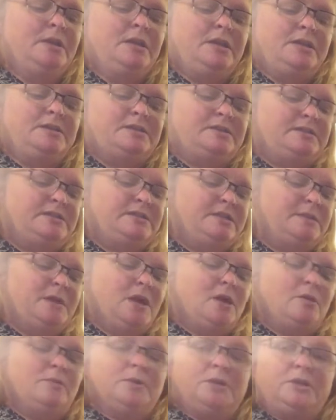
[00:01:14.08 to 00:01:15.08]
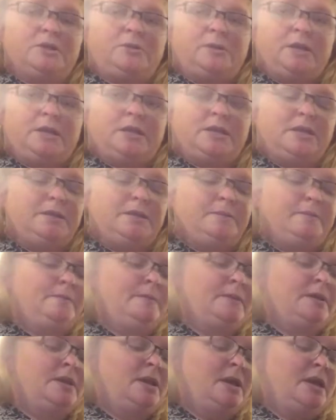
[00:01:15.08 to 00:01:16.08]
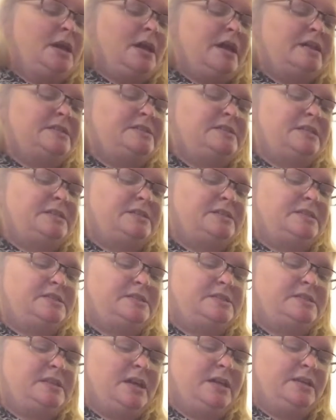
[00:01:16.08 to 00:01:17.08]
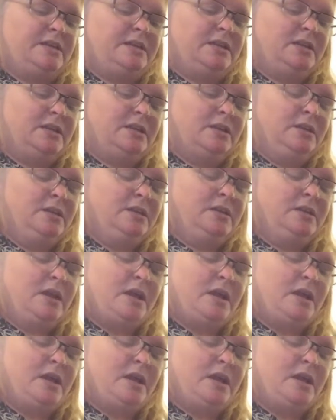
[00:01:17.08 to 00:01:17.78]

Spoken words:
It steamed out really quickly. I set this down here.